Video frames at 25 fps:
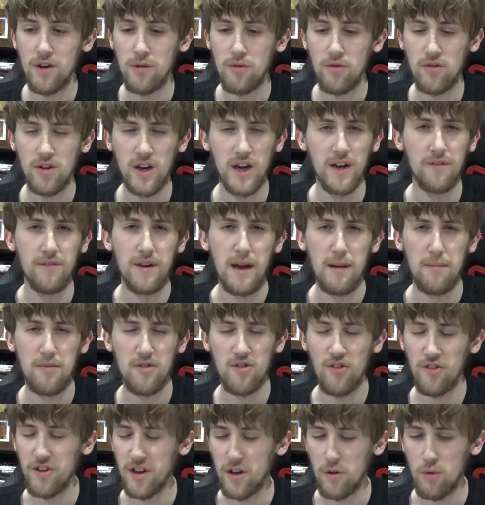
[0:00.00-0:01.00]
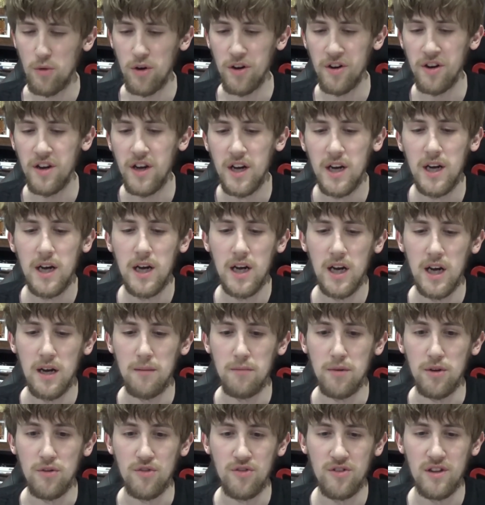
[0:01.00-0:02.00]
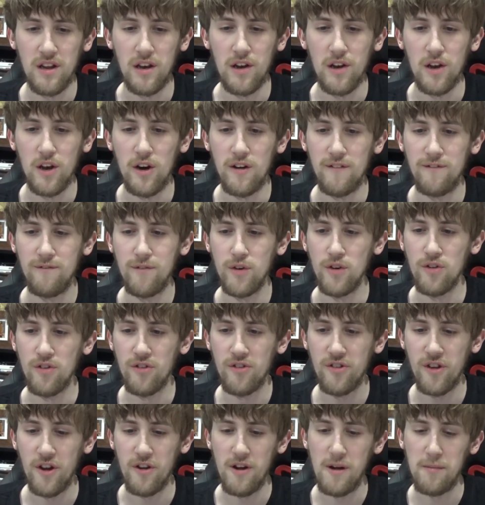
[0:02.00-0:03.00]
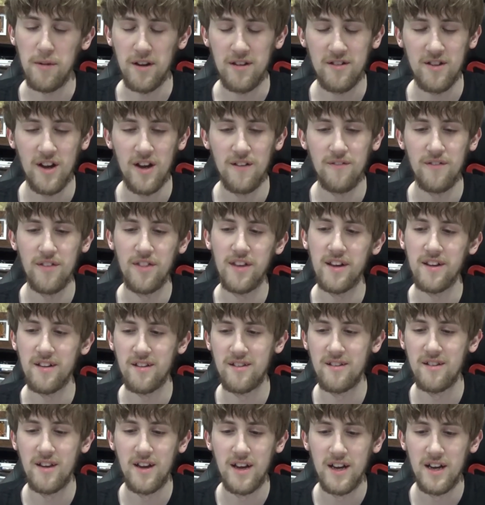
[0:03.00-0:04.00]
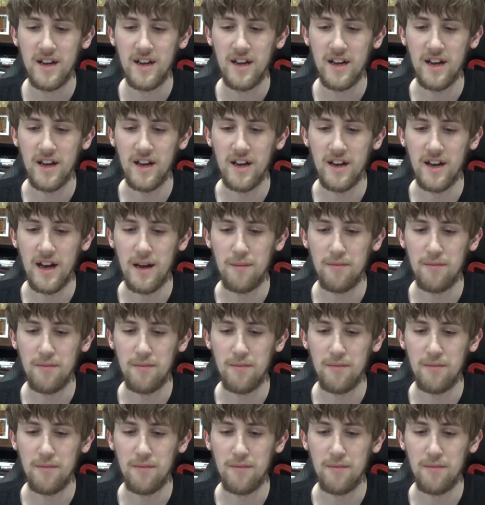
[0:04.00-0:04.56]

It was kind of an episodic one, um, but it was still a lot of fun, so I'm excited for this Uh,